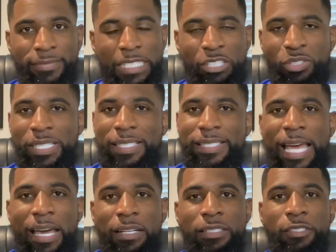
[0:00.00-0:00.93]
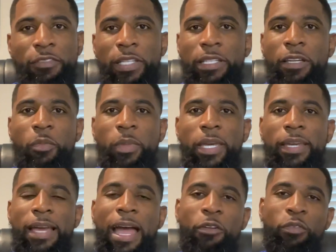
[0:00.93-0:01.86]
you see the title of this video
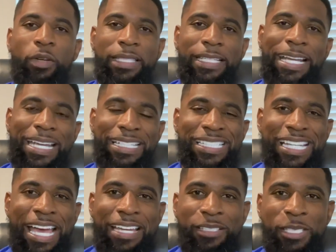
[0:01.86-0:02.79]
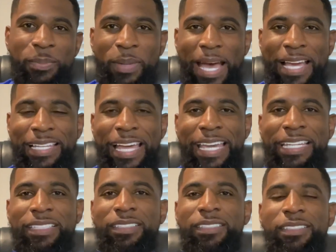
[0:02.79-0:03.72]
man. I really gotta shine the spotlight